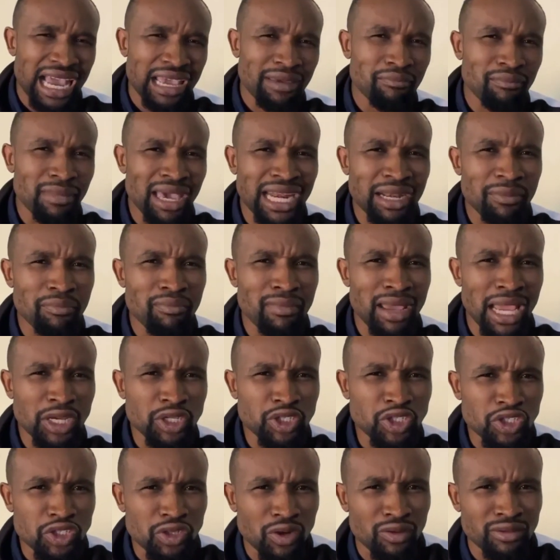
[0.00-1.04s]
I made
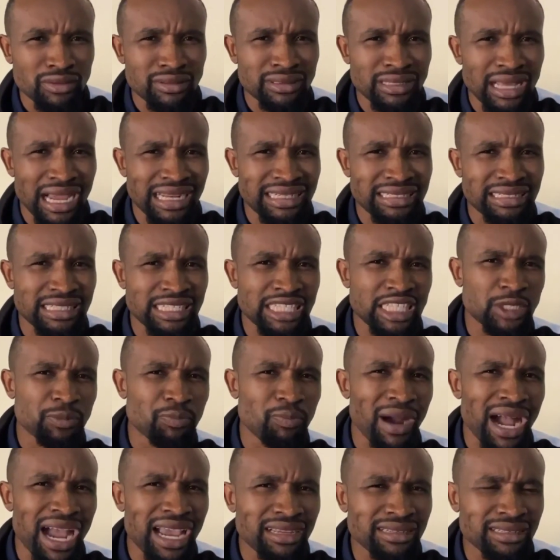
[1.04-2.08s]
mention that
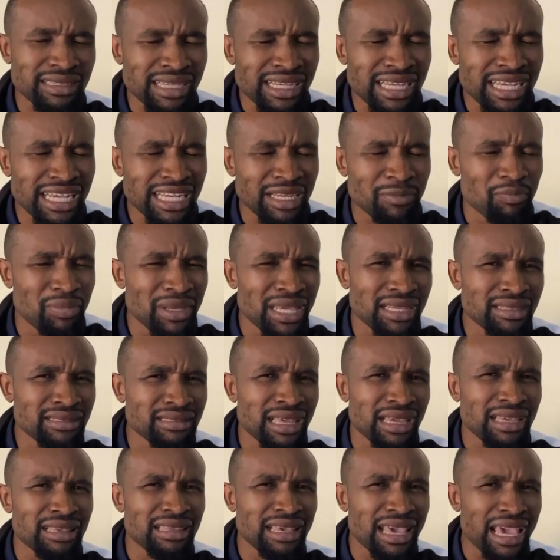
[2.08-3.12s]
despite it
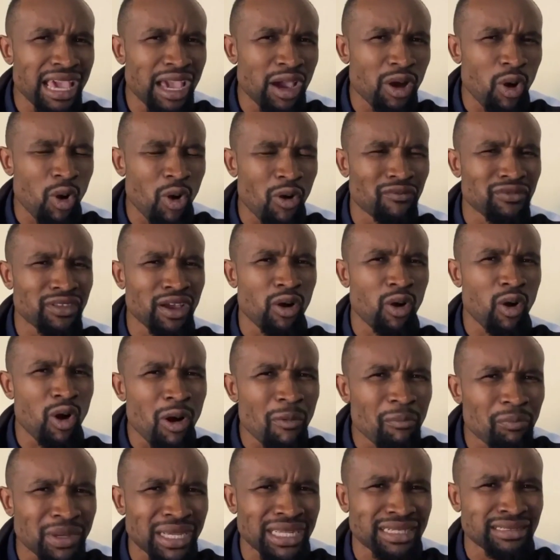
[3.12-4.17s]
being the year of the
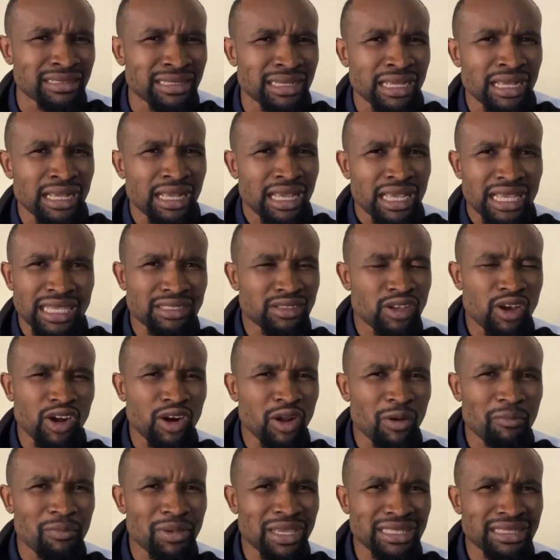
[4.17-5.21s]
open, it's
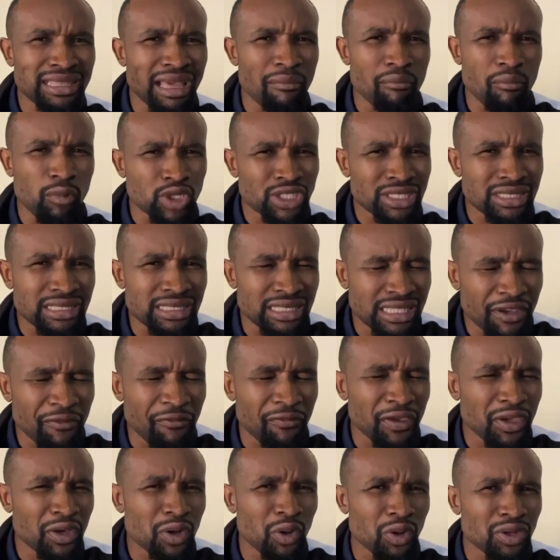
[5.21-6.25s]
going to be the most
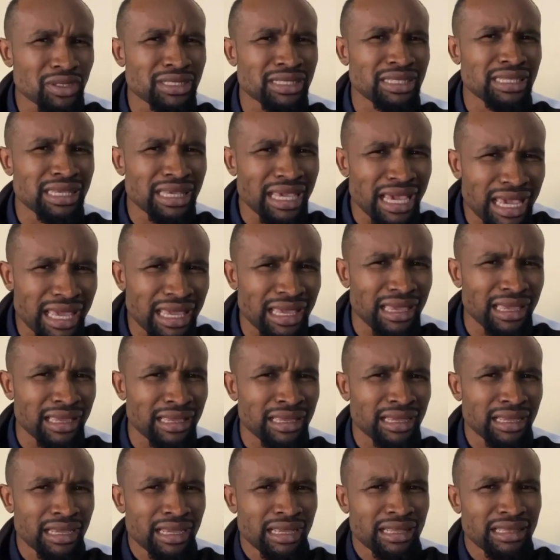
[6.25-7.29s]
difficult year
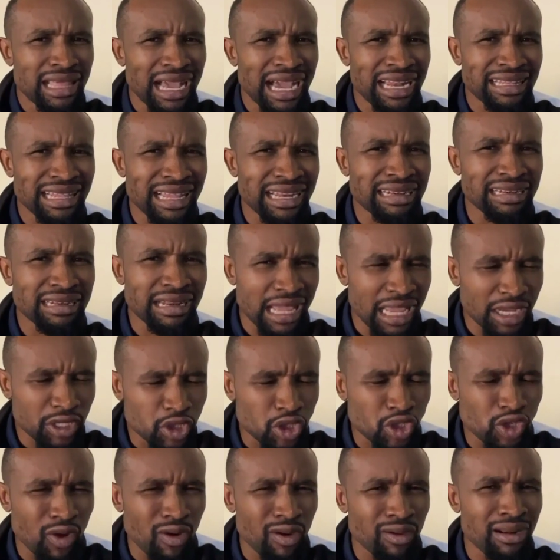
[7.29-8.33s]
that the
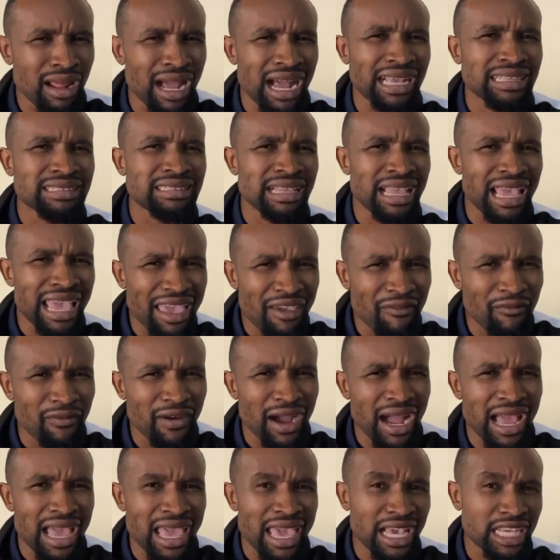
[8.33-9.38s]
nation has
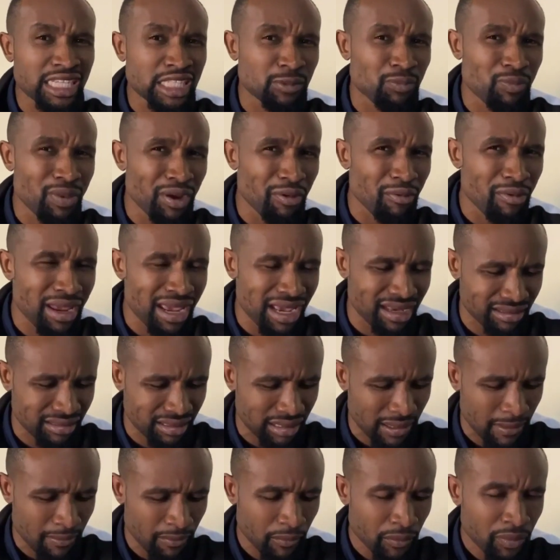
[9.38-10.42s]
ever
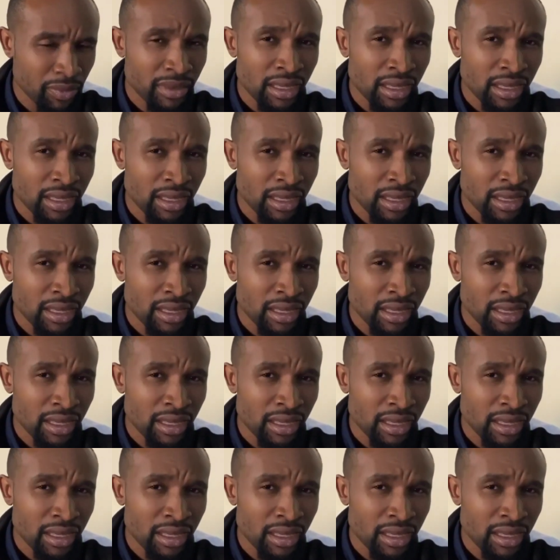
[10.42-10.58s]
experienced.